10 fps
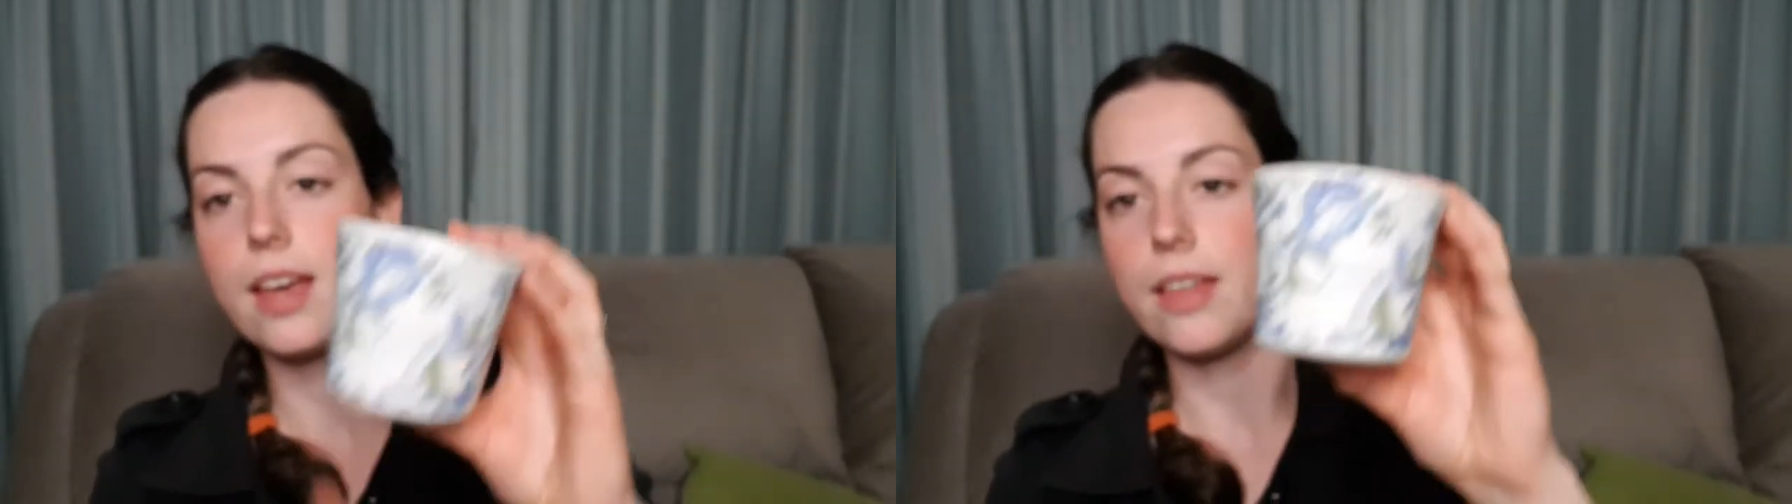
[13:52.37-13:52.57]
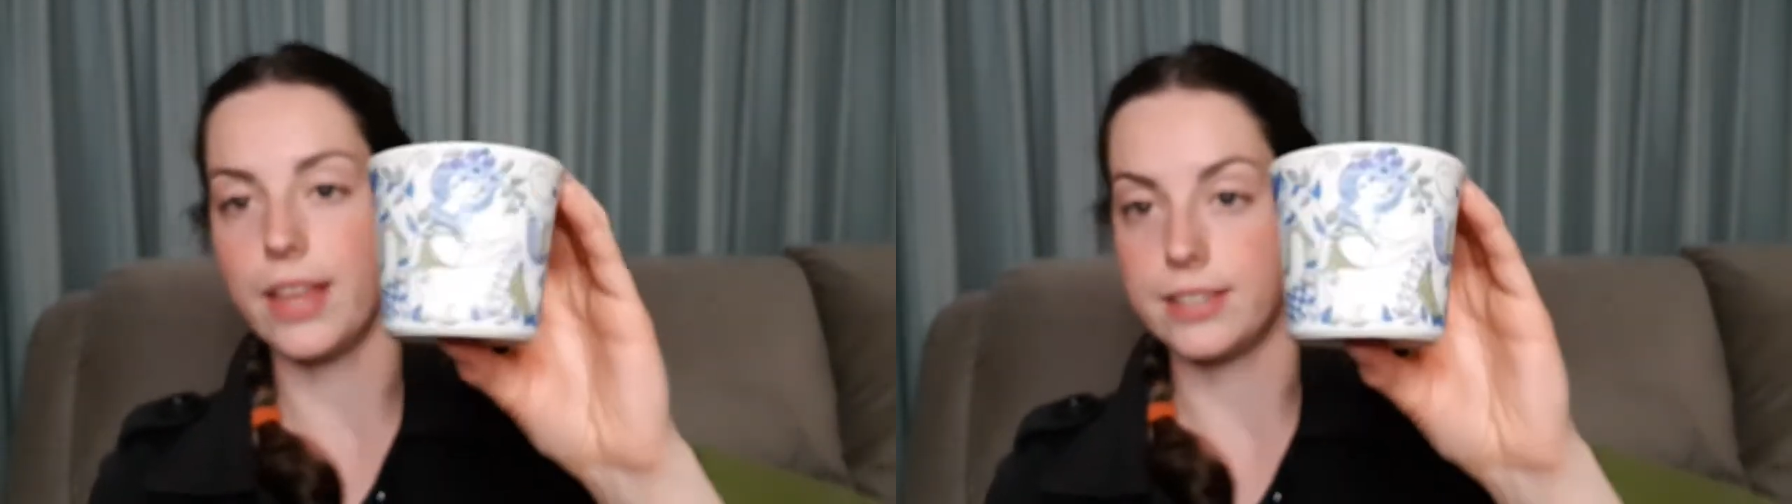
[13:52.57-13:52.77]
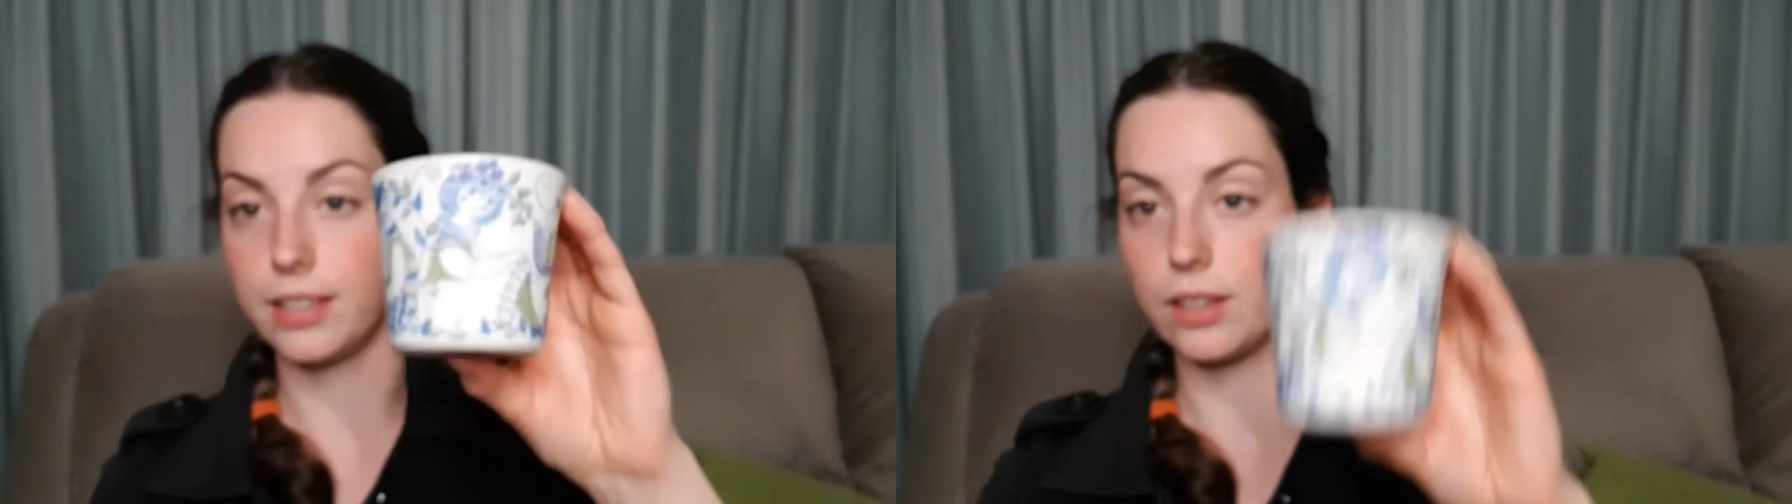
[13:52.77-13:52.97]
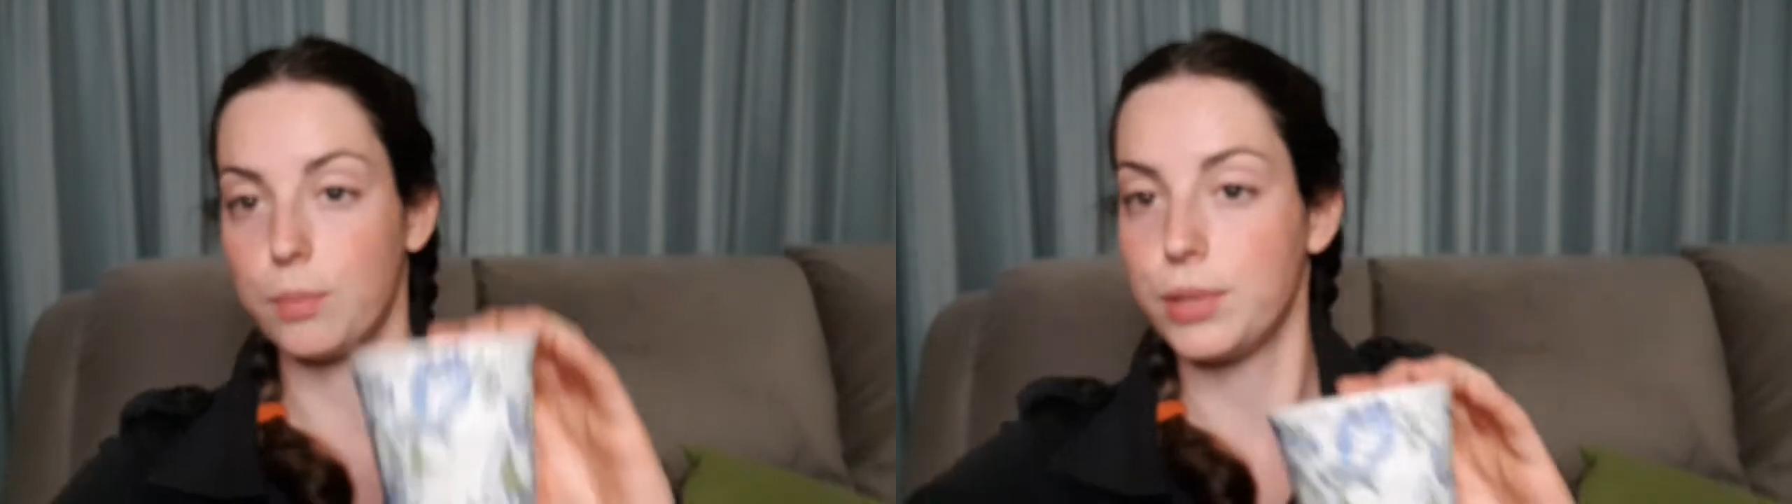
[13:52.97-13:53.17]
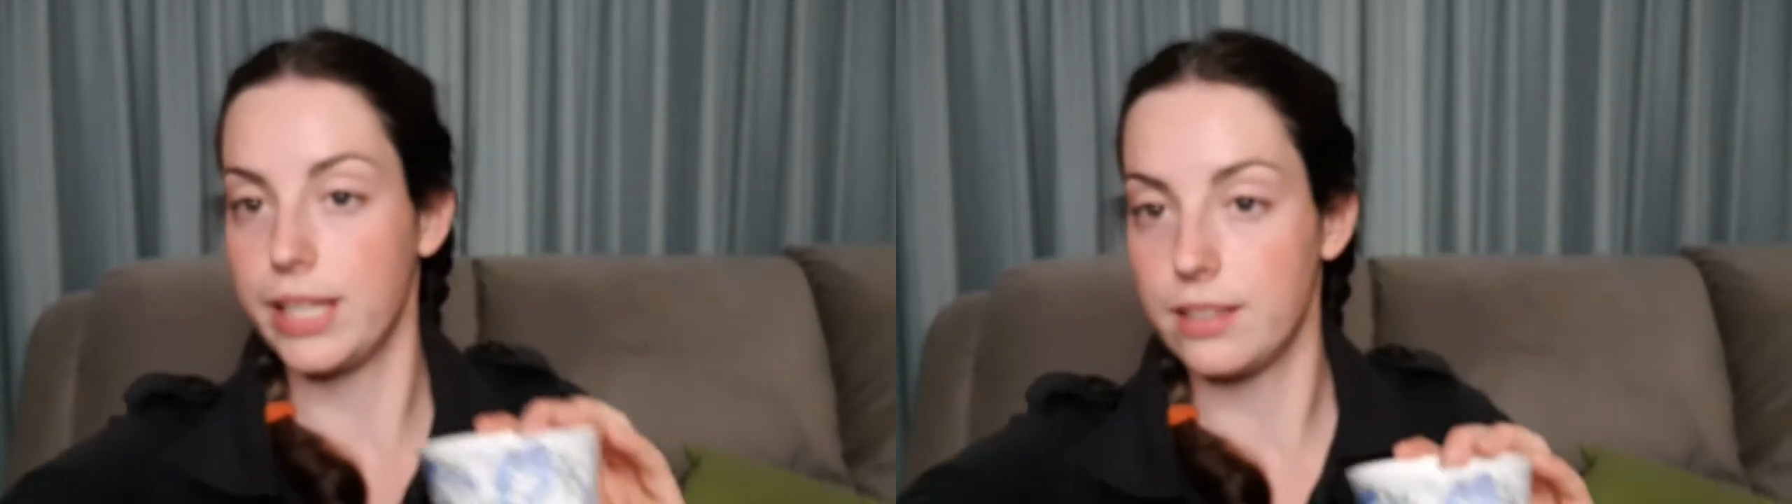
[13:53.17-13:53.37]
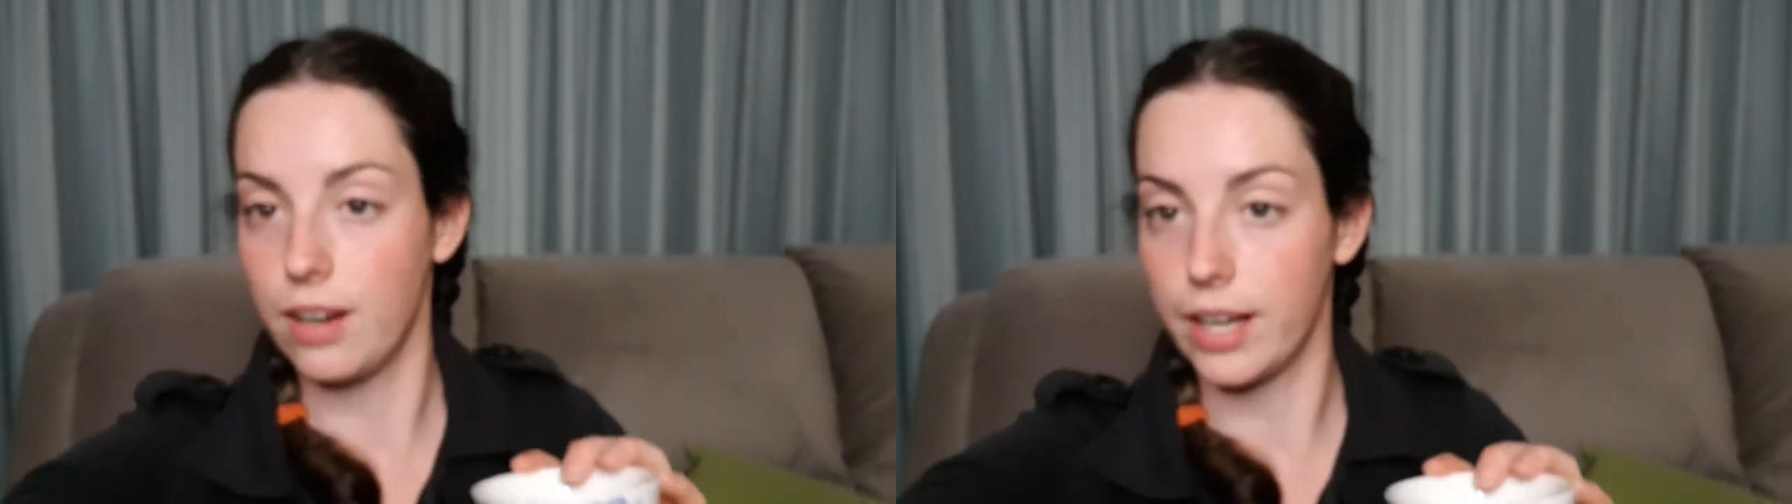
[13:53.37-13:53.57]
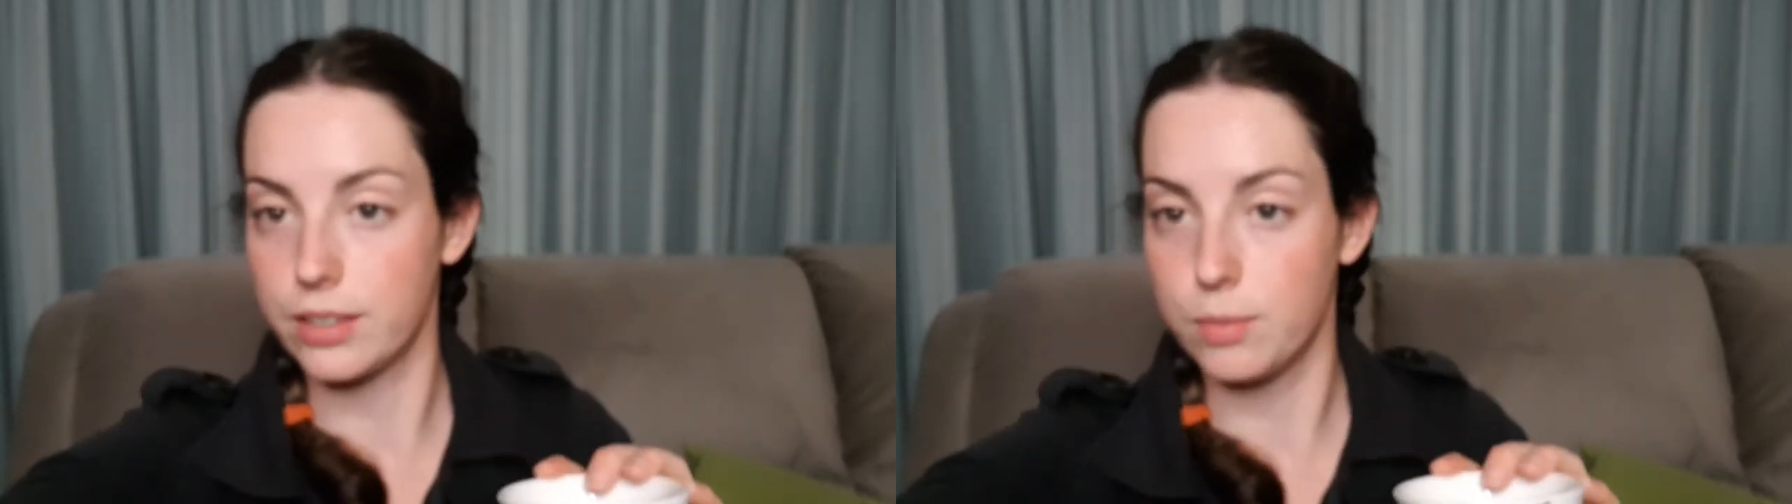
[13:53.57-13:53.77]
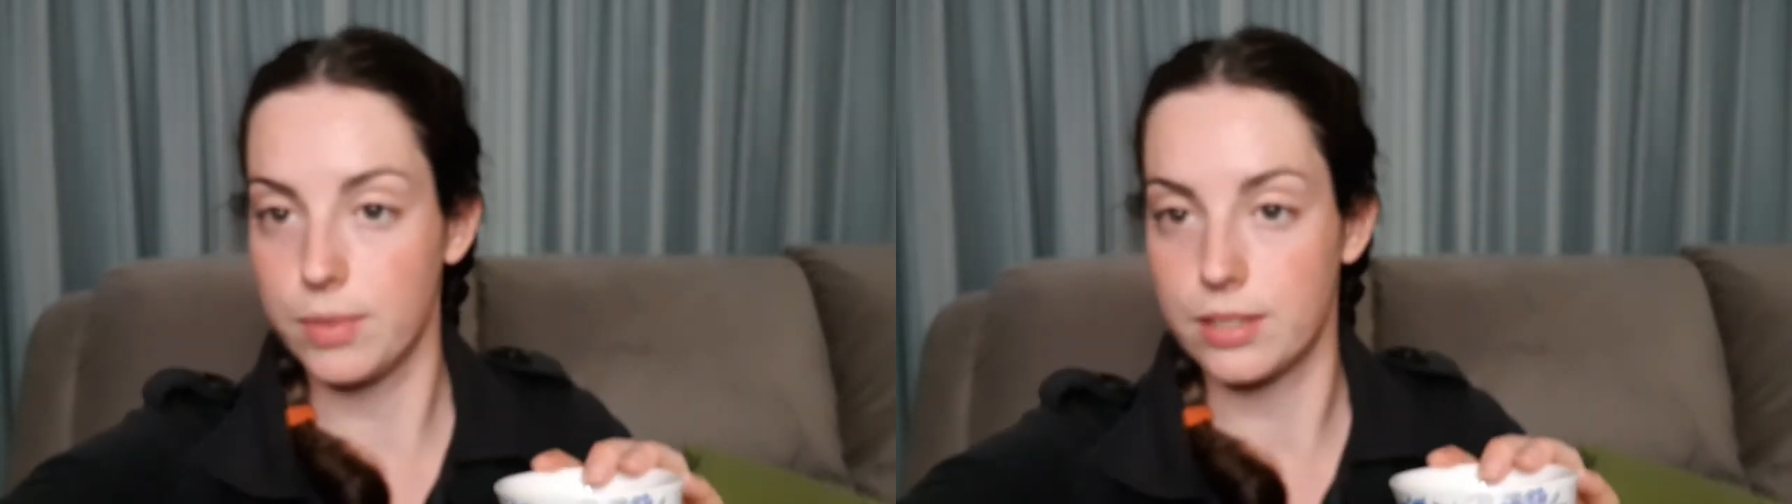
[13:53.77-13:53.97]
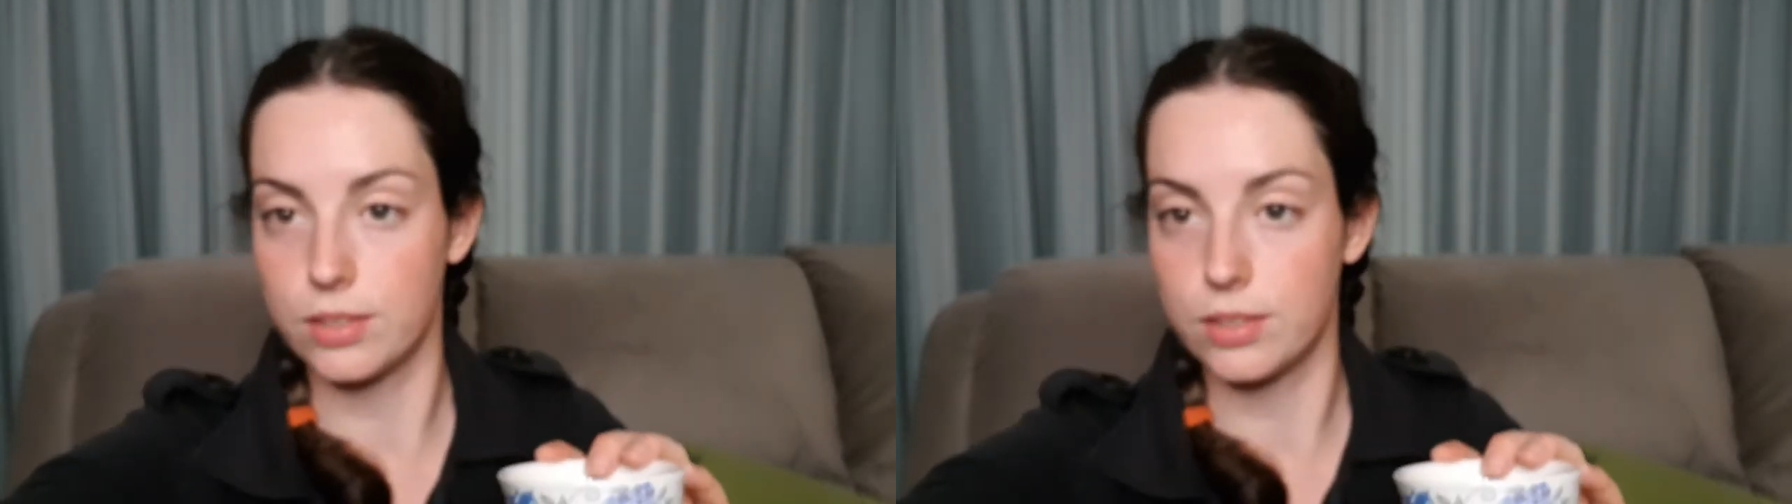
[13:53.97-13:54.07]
that's a completed item as